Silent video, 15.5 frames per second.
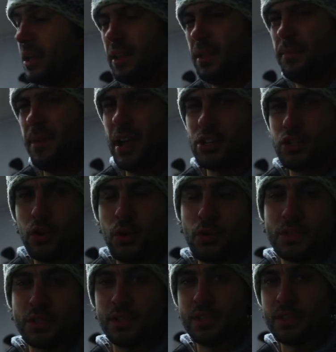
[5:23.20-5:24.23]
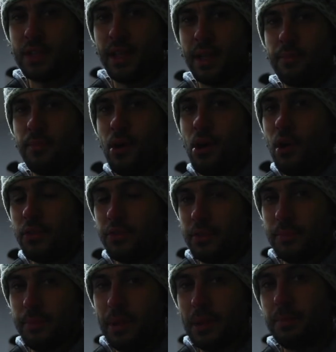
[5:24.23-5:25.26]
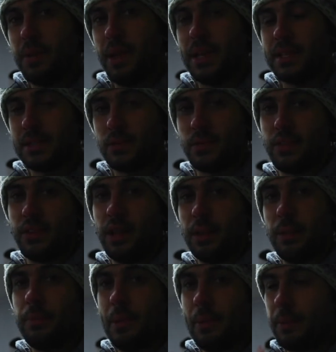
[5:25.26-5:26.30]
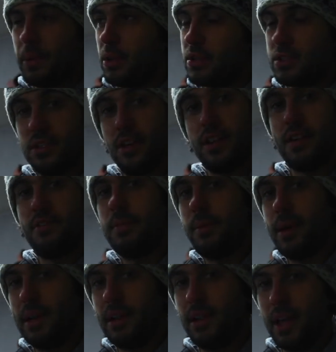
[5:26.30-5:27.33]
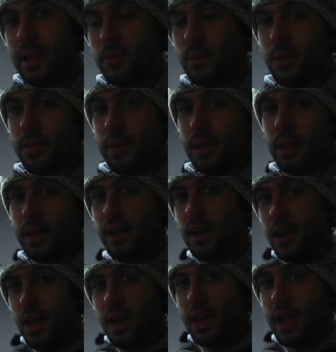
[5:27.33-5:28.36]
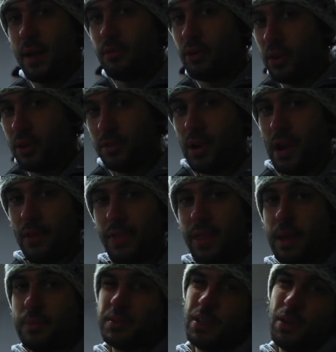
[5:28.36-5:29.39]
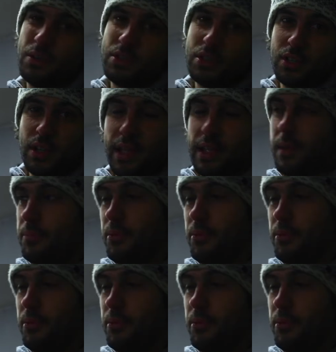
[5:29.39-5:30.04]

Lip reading: in the metros and like malls and big places with a lot of people, because not everybody like when the camera around them, so it's in like a